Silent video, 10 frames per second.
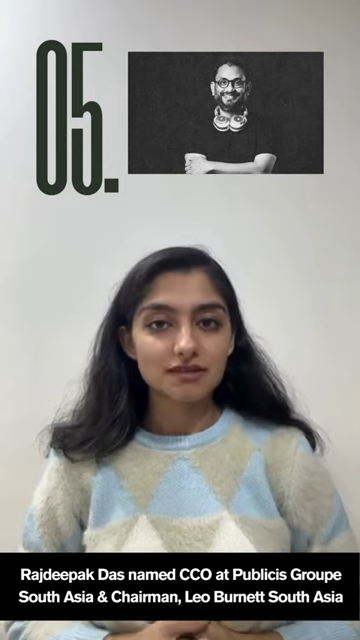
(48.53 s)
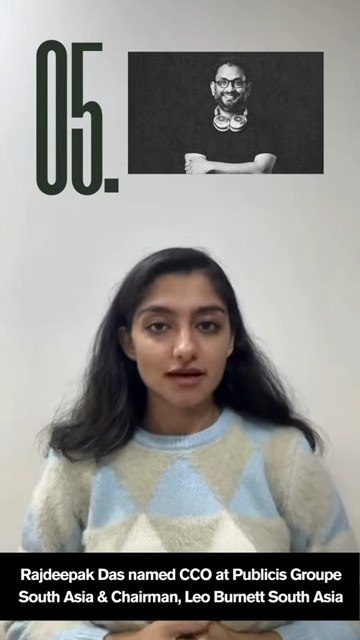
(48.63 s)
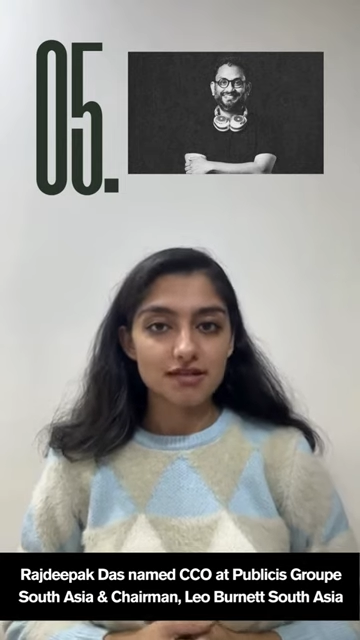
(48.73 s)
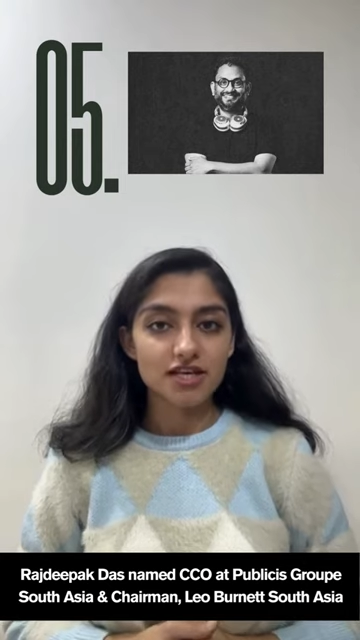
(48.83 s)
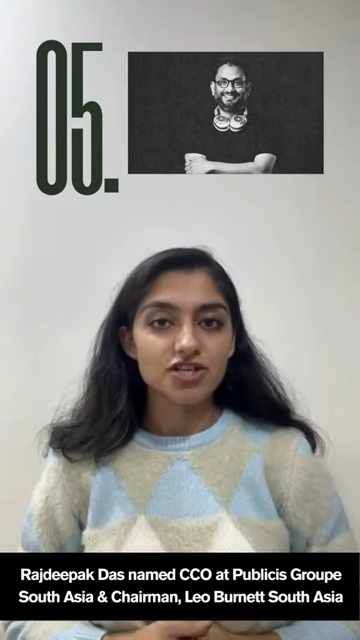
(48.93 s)

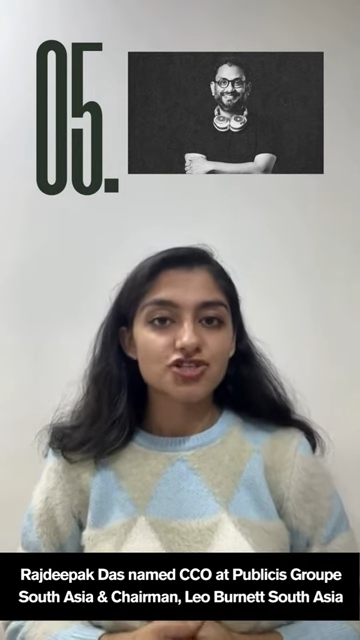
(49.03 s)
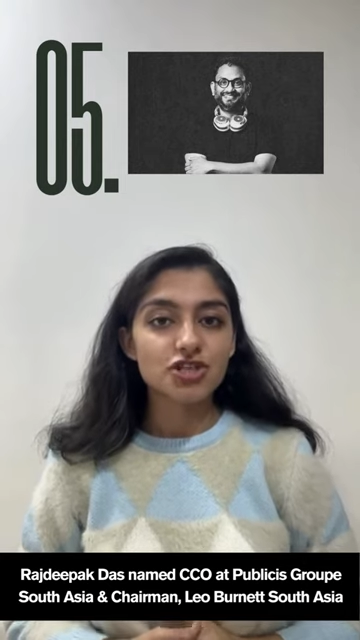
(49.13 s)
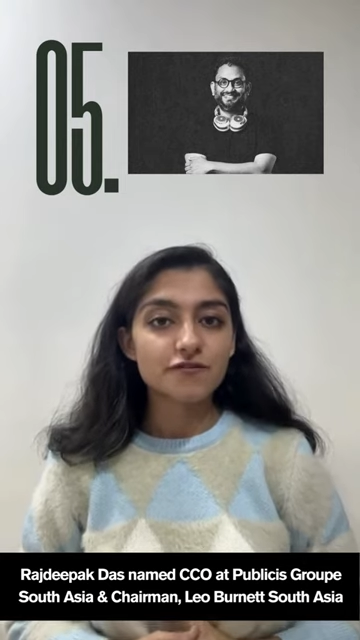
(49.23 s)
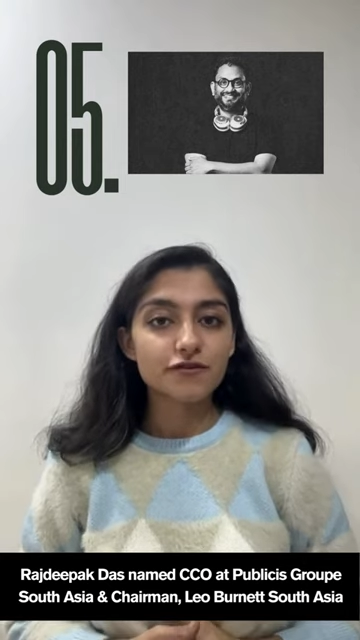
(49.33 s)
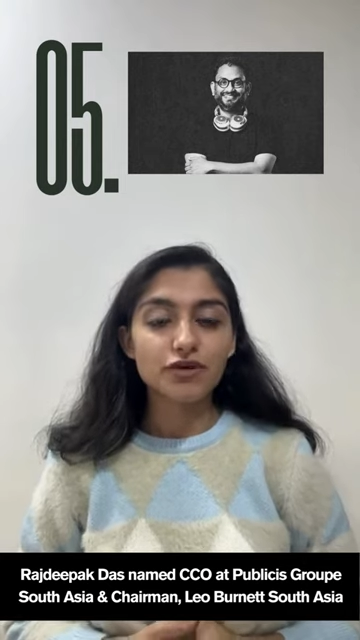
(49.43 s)
Das as
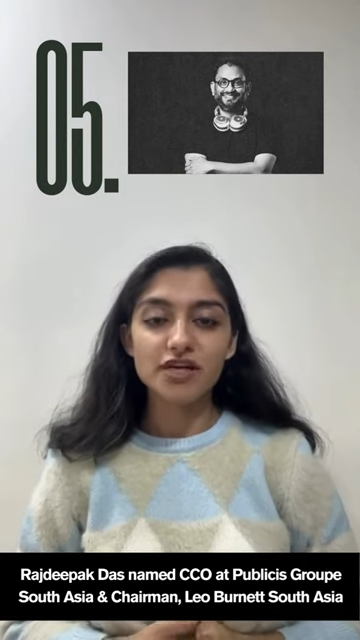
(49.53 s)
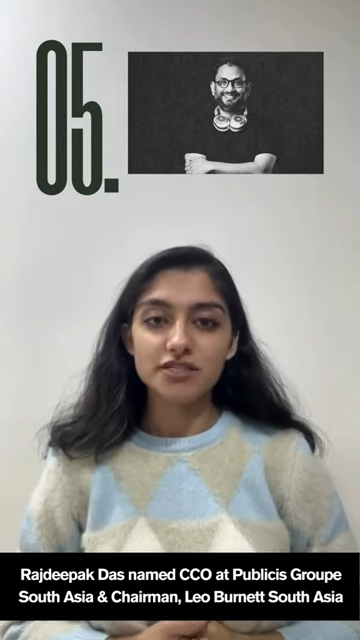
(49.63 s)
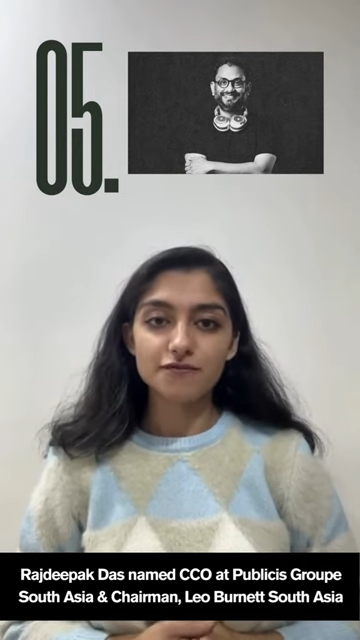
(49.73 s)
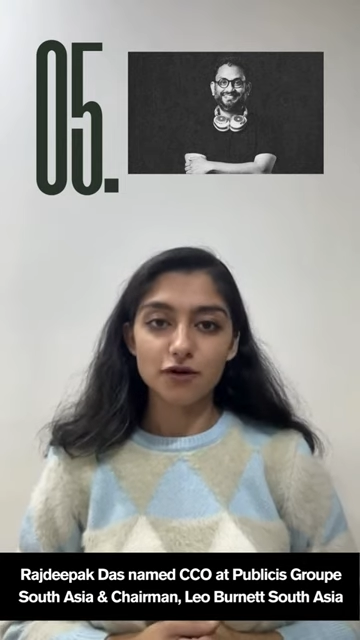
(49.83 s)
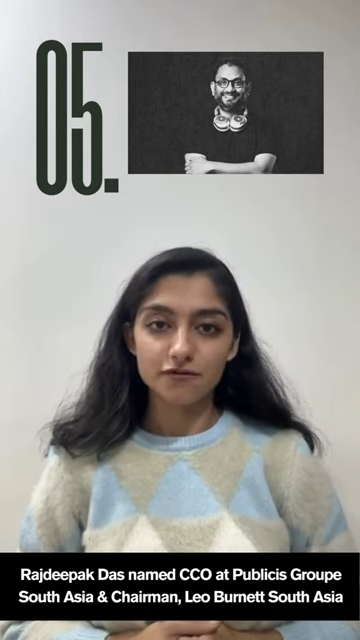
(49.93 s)
Chief
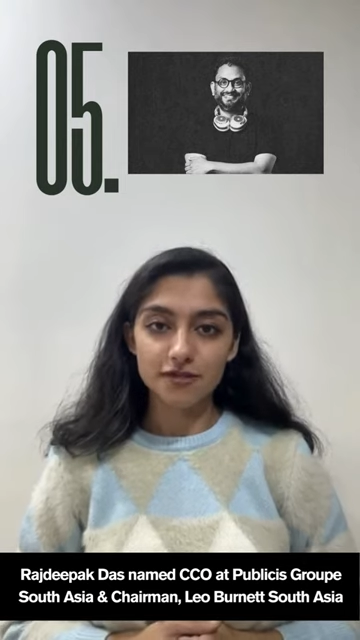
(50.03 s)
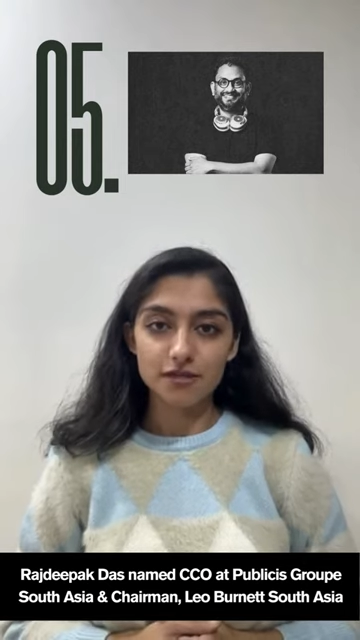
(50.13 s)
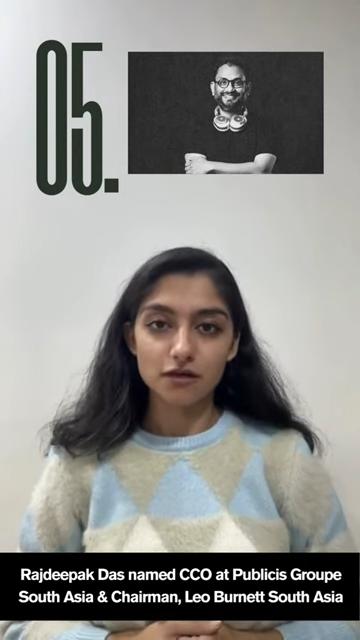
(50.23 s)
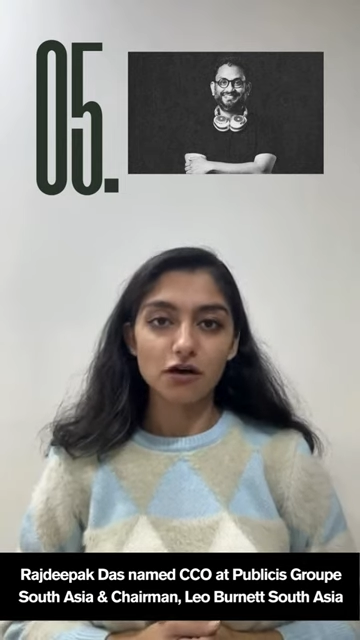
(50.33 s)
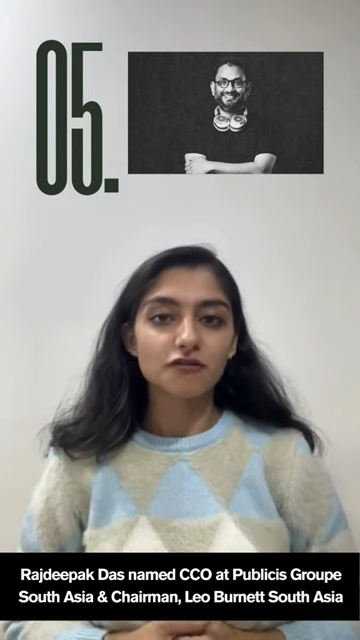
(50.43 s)
Creative
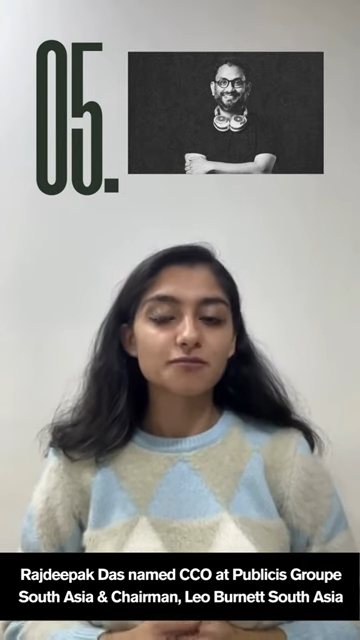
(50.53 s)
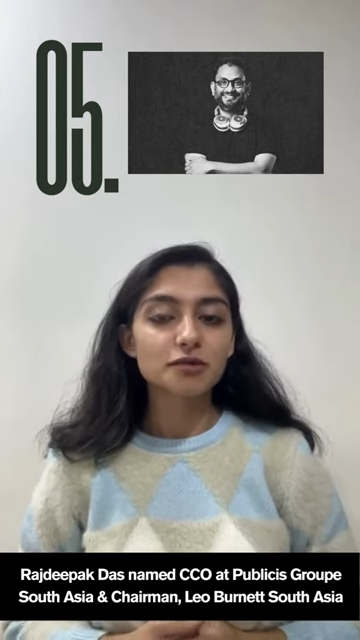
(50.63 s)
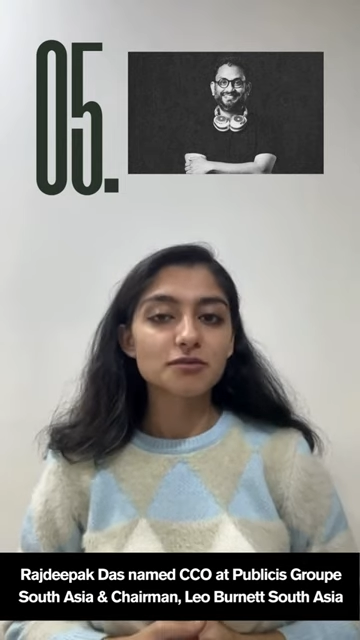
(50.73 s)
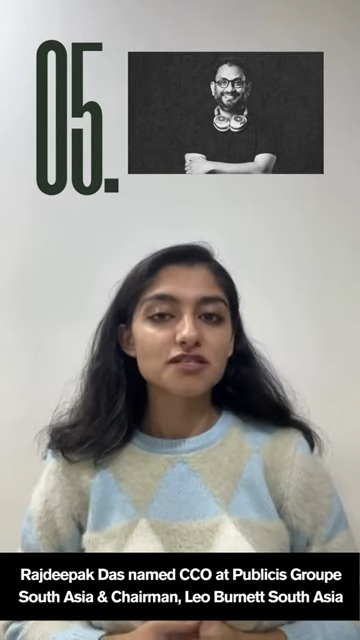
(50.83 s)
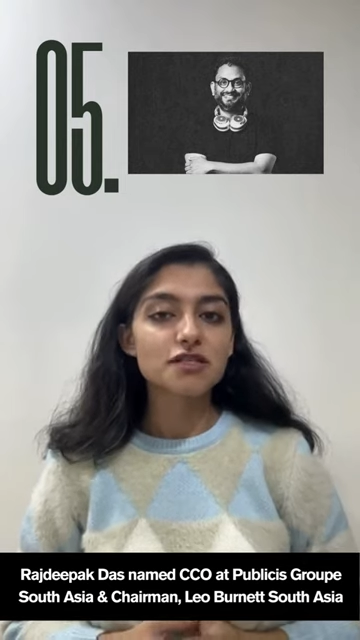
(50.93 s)
Officer of
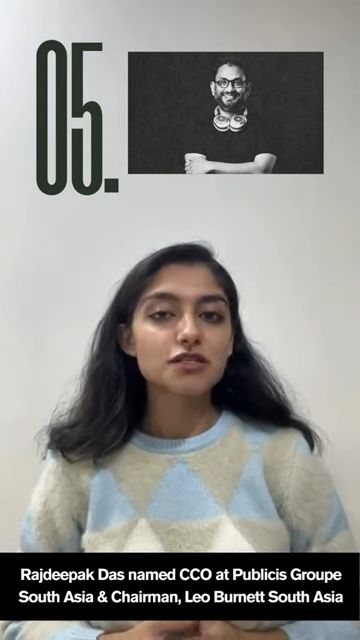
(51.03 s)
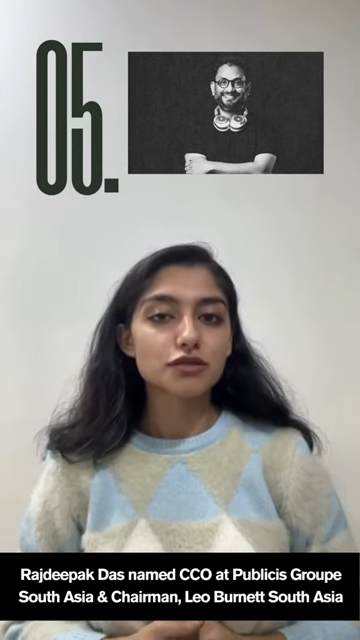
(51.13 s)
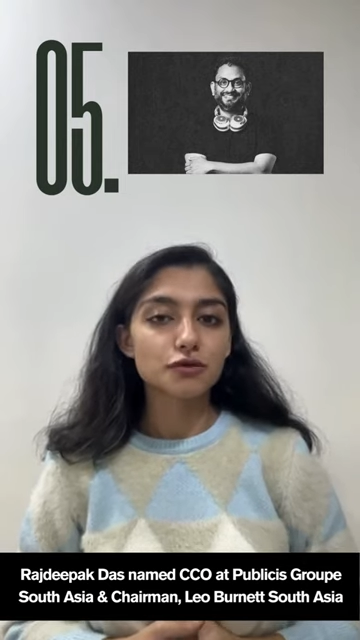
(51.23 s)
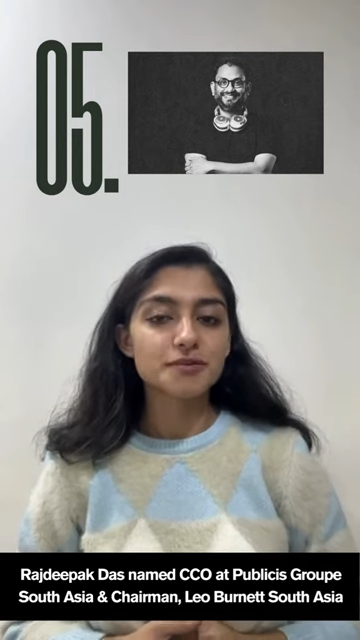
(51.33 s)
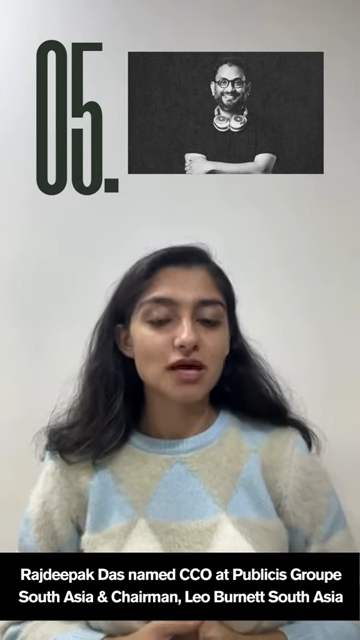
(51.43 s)
Publicis
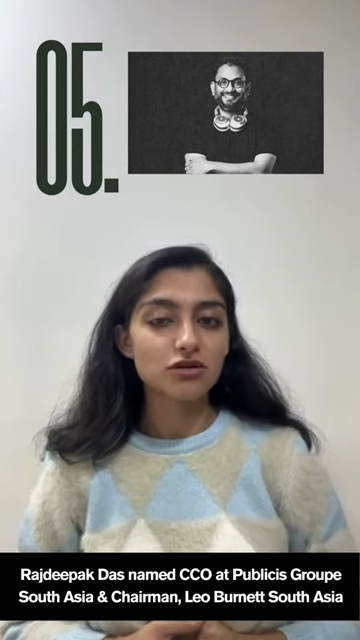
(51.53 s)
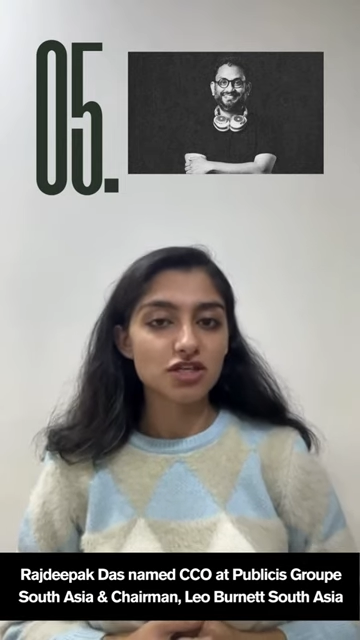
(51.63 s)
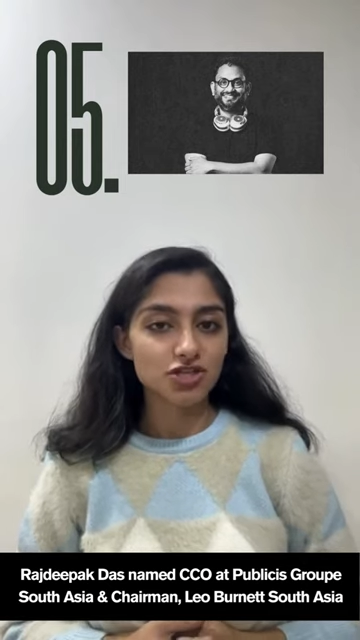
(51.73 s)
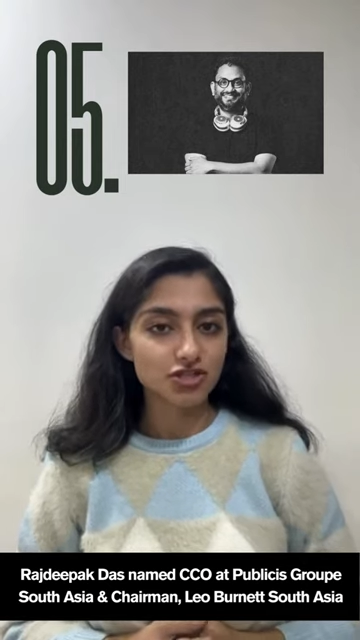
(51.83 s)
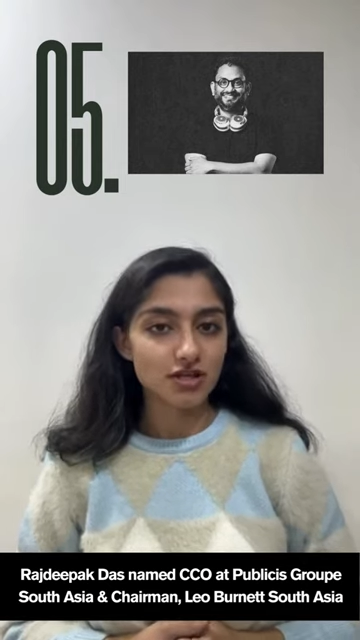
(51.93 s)
Groupe South
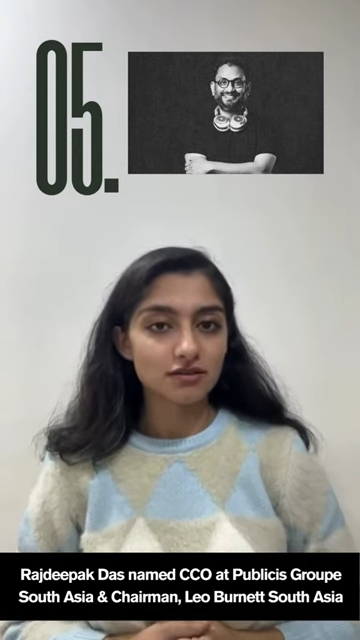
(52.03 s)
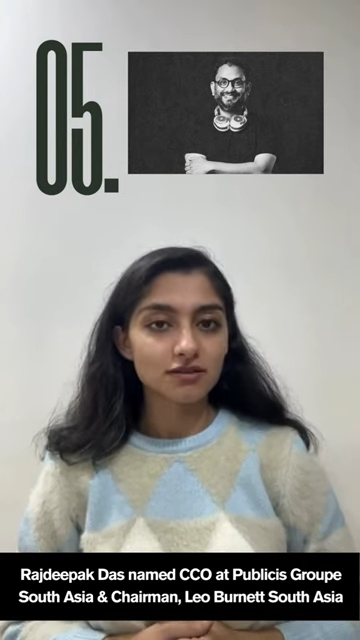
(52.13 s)
Asia